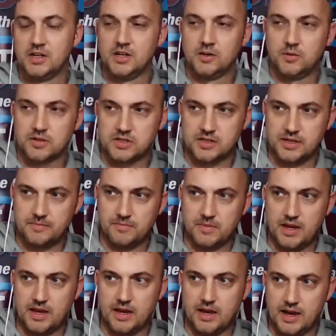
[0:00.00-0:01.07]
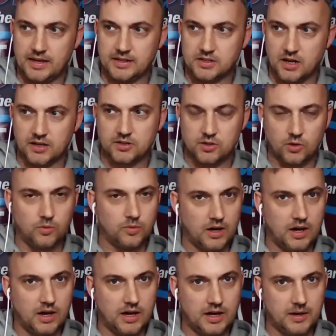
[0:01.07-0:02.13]
wasn't it? Yeah, and I thought
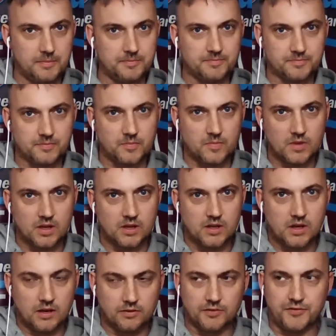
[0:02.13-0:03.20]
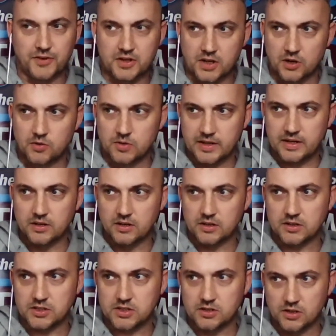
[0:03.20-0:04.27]
Feghouli
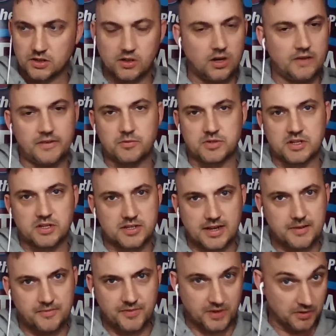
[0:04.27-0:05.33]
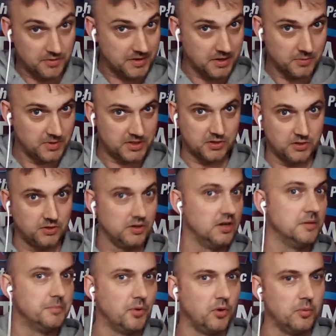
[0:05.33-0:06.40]
looked live. That wasn't the same Feghouli that we saw
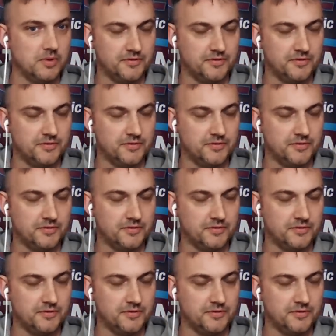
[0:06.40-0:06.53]
at Bournemouth,